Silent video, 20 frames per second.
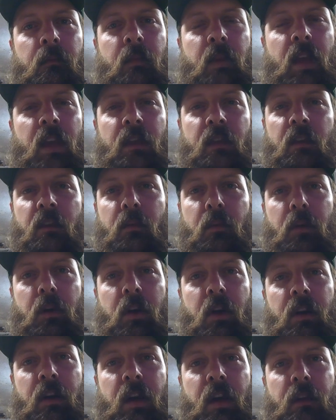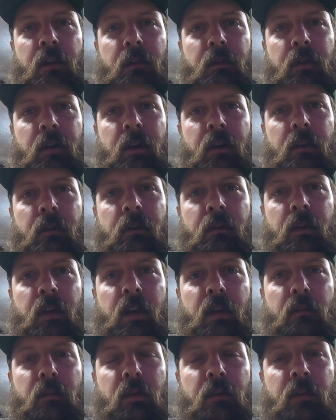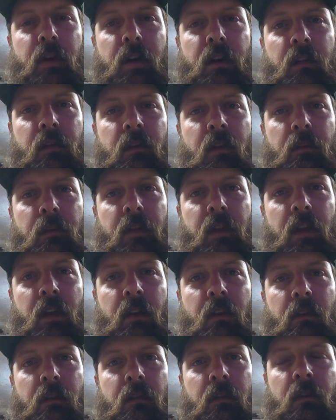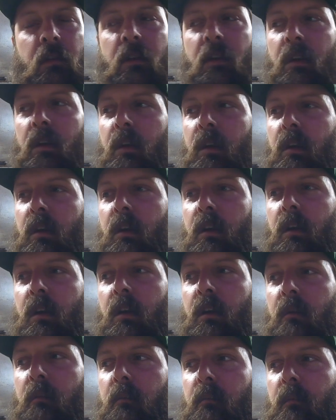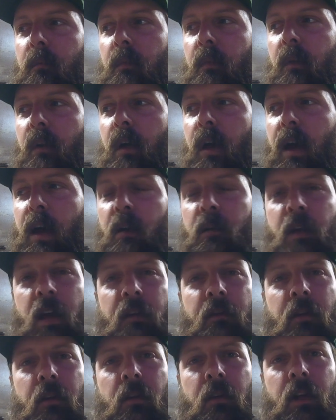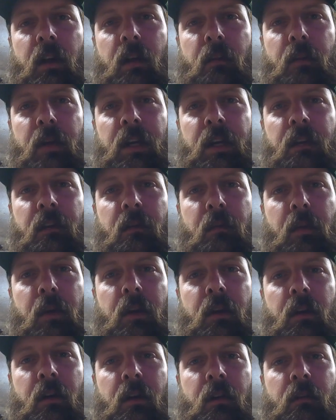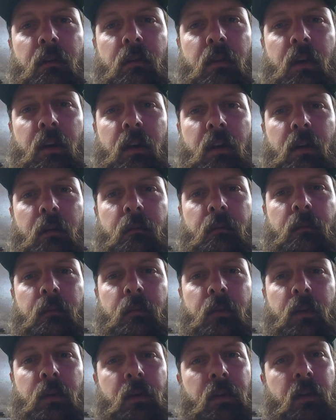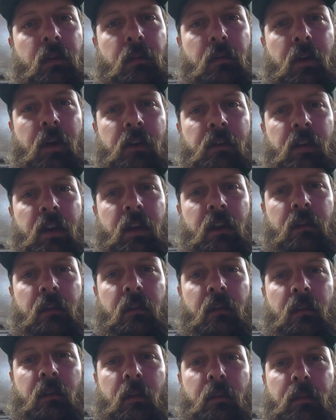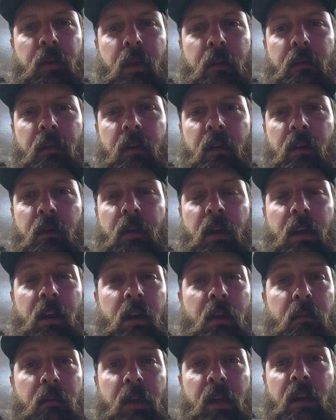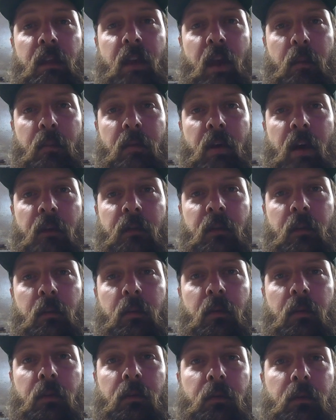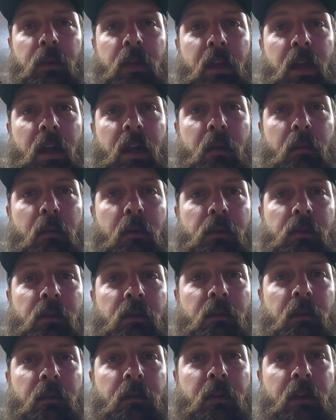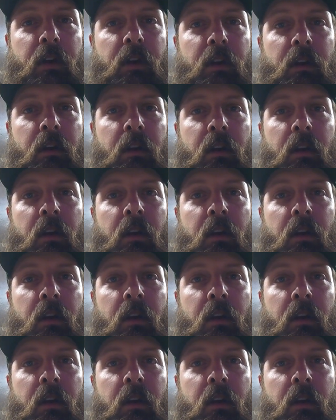kick this one on down the road and move on to something else. I don't have a whole lot of money to spend on doing these projects, and sometimes they don't end up being that profitable. It's really kind of more just for fun.